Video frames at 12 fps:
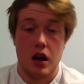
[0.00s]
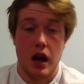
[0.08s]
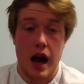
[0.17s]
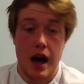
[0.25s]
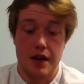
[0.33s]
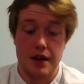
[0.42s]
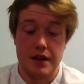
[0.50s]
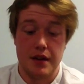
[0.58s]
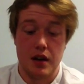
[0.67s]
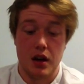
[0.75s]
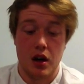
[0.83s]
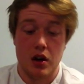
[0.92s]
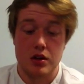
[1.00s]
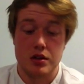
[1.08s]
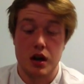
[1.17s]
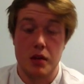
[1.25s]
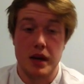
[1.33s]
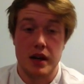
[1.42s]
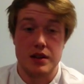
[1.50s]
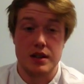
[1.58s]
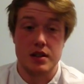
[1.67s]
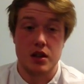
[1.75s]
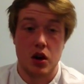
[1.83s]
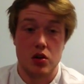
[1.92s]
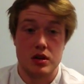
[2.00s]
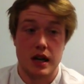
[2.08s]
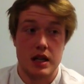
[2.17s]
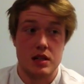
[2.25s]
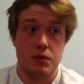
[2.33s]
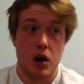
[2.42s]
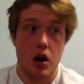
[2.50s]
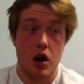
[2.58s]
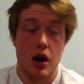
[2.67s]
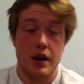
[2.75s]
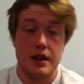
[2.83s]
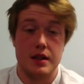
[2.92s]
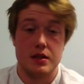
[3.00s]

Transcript: And also, because it's a contact sport and